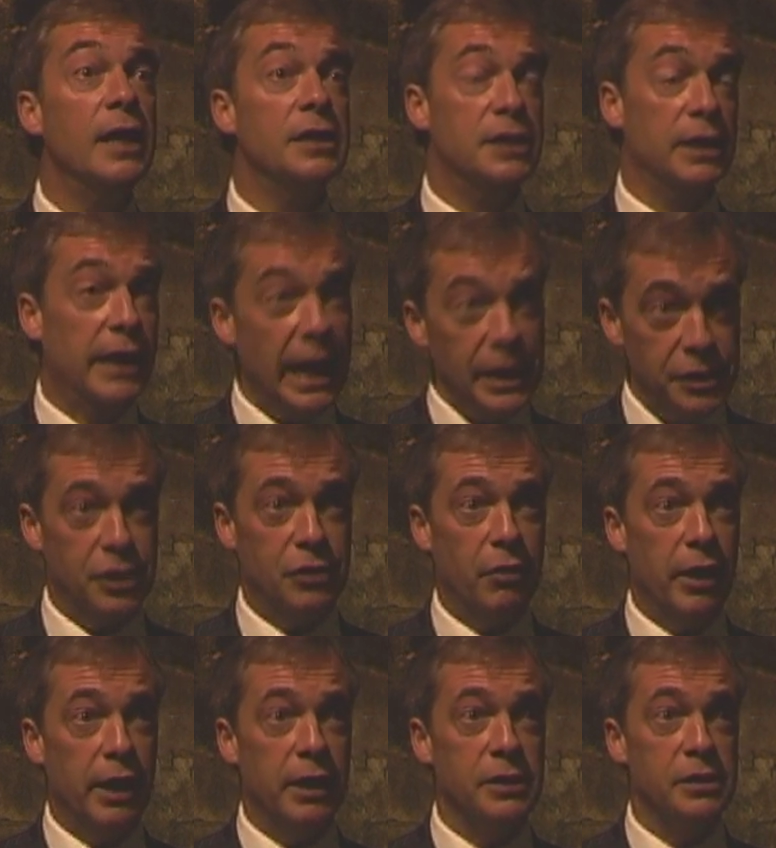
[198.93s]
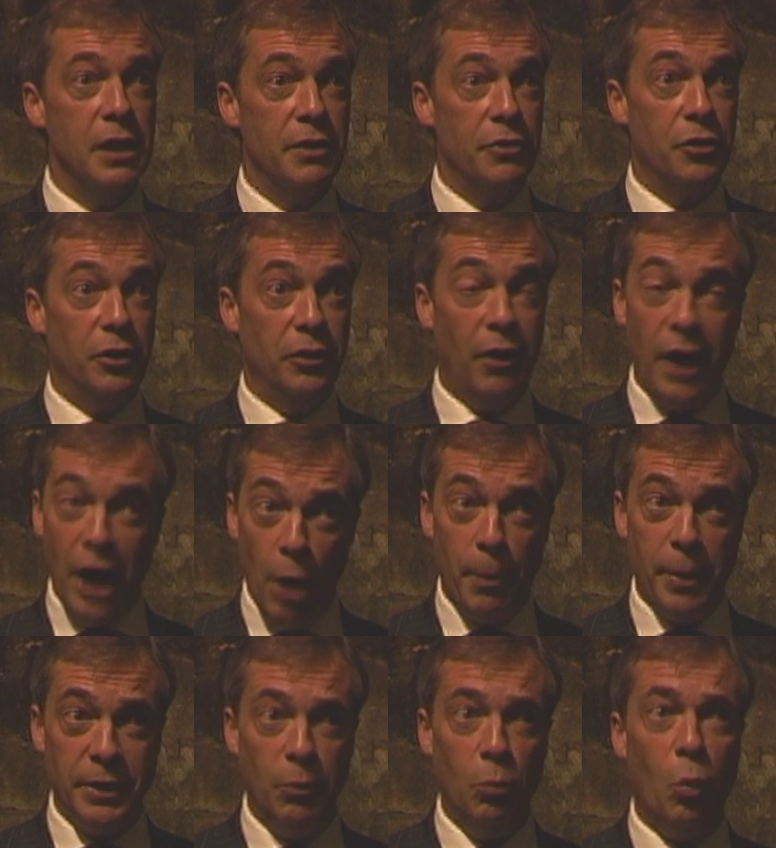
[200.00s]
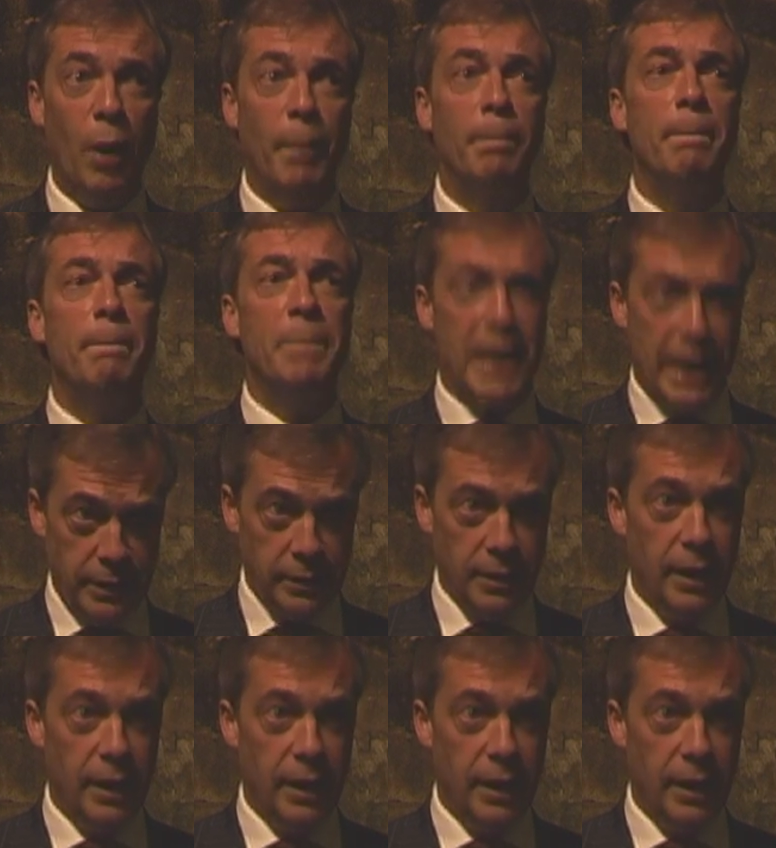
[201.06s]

to get degrees that are not helping them one bit